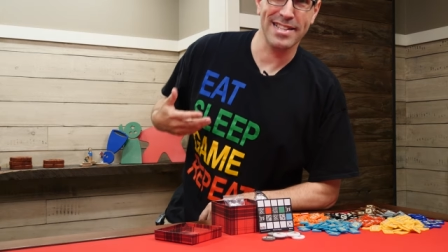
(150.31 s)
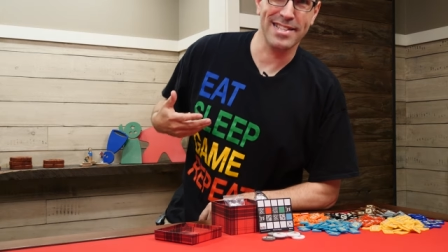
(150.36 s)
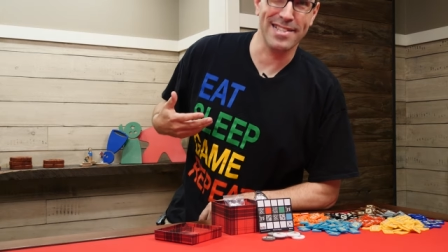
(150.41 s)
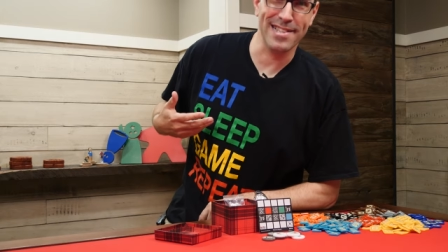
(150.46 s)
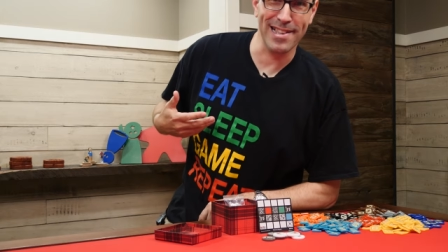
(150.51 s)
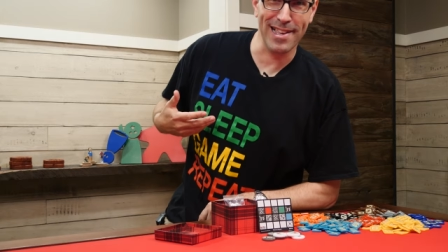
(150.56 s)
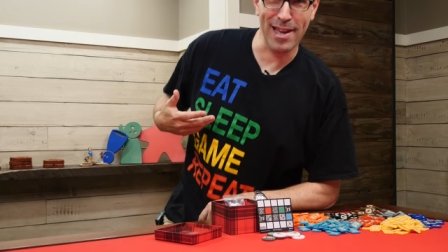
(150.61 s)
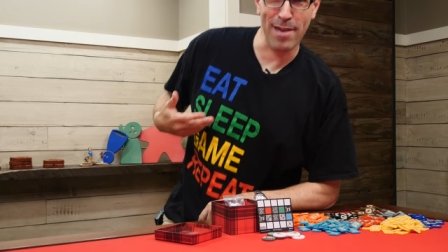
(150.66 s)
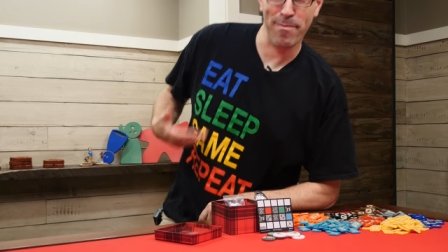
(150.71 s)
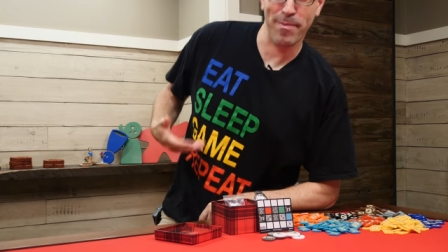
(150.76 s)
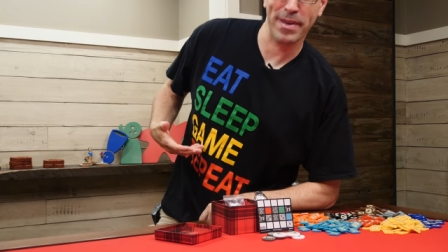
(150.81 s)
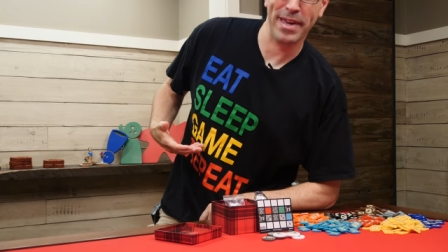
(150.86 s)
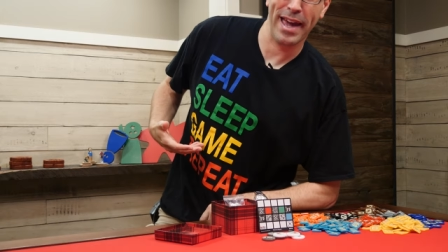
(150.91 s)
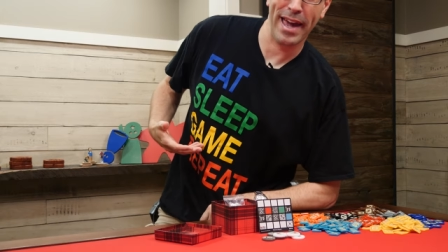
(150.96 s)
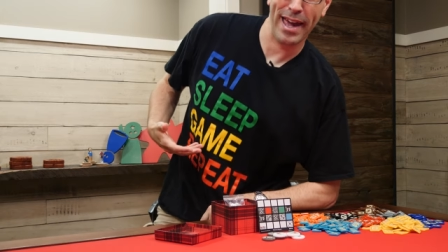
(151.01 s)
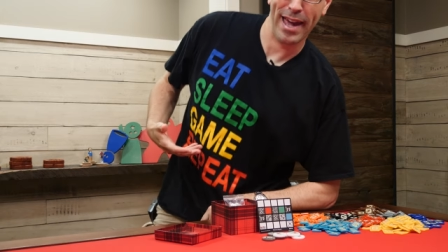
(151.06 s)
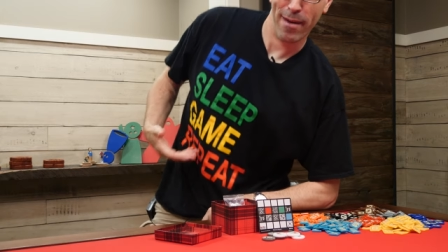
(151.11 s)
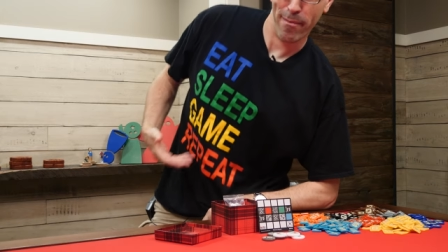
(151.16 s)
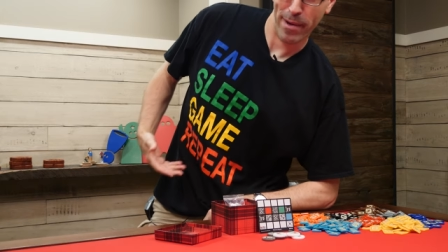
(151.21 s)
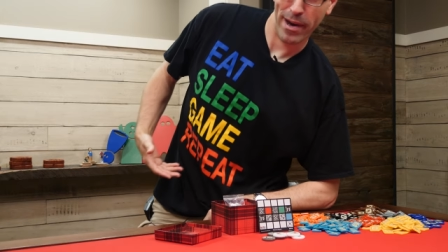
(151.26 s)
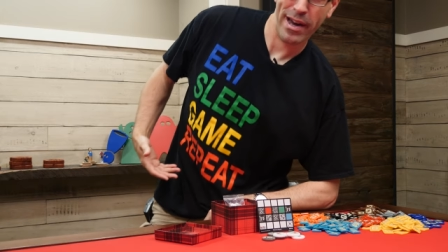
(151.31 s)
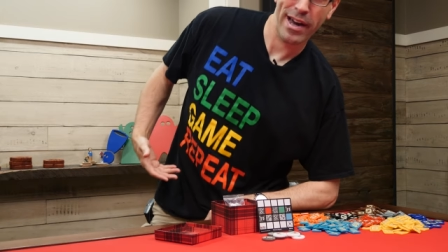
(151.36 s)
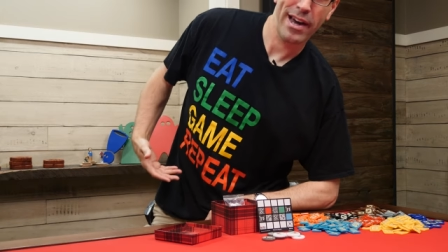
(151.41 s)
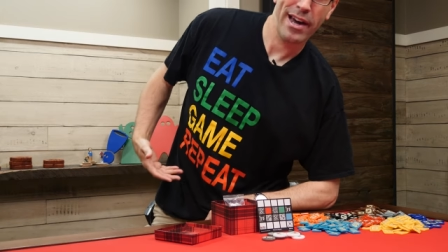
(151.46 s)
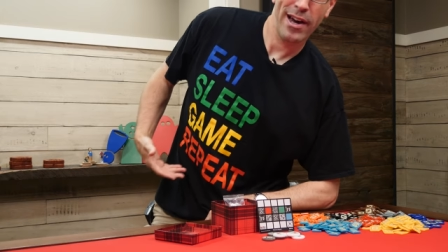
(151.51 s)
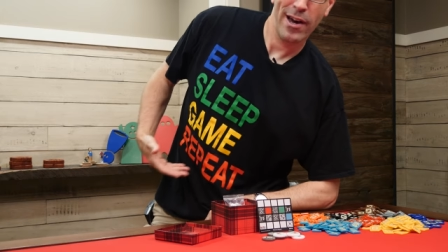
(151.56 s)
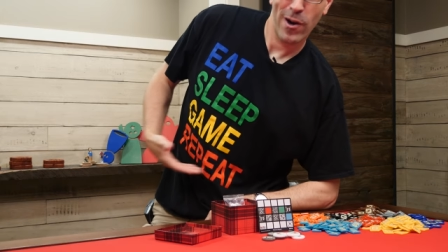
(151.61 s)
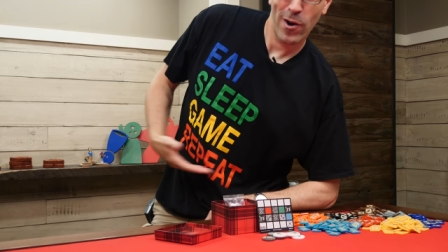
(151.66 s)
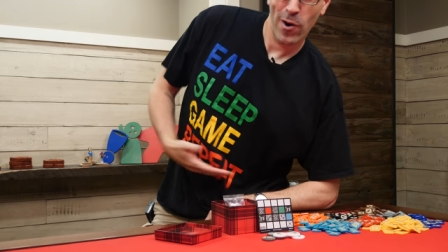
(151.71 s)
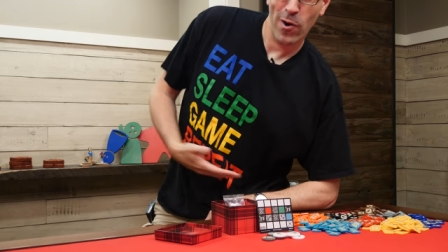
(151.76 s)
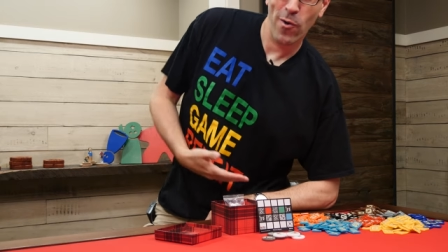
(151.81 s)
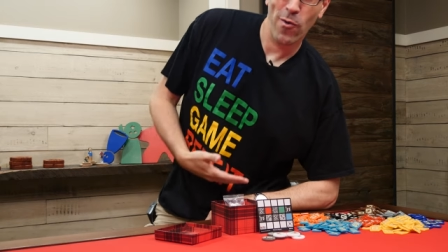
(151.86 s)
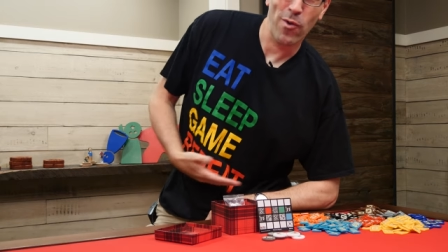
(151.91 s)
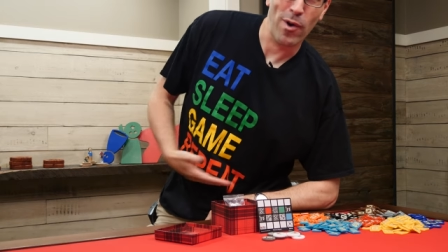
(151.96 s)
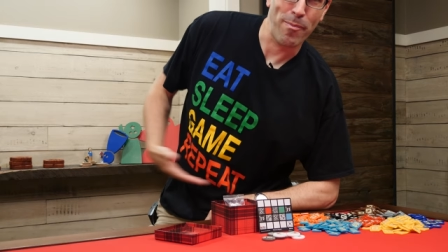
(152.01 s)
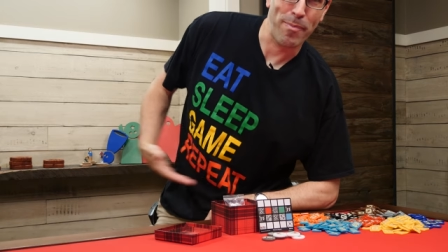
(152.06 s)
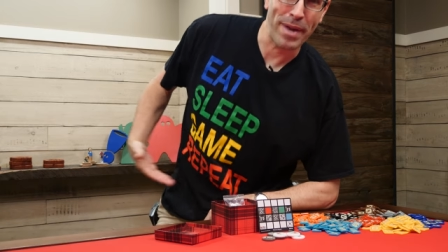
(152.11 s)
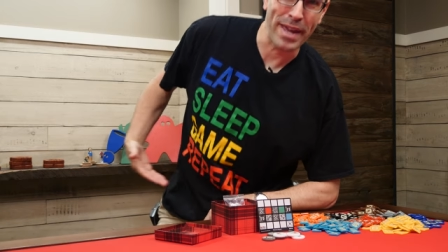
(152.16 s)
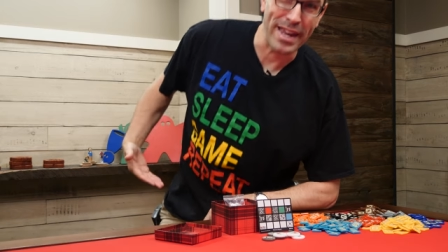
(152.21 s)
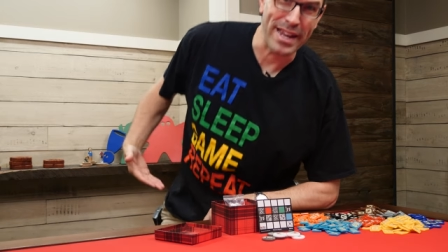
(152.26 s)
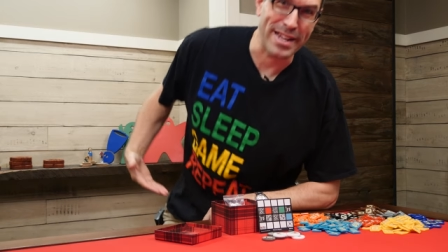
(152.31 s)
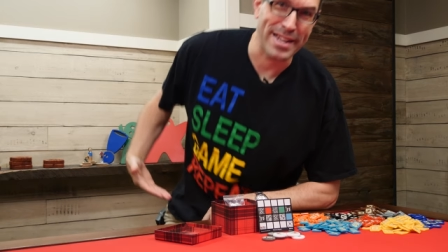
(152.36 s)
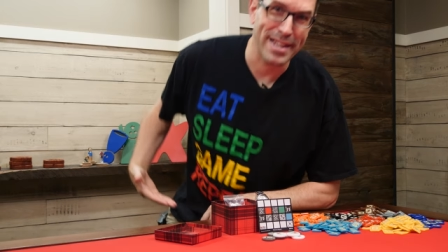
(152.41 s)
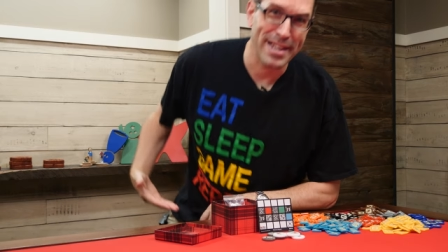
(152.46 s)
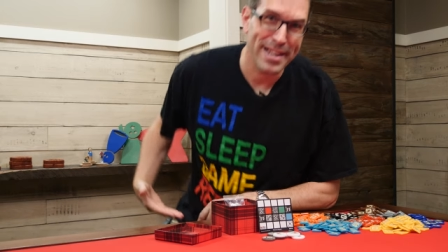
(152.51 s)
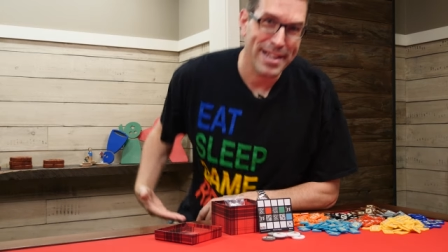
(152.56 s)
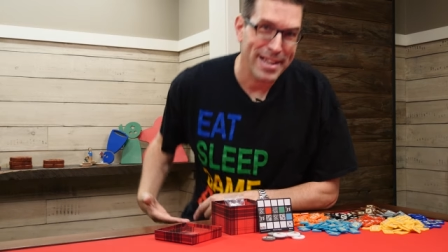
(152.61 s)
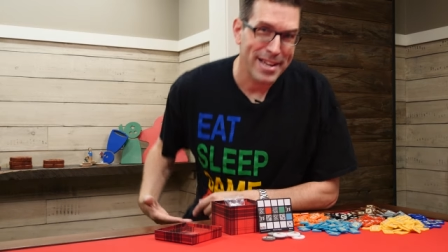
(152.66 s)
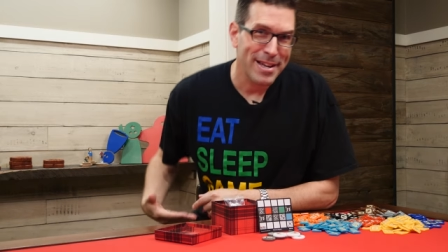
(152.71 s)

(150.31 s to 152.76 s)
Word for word: Sleep, Game, Repeat.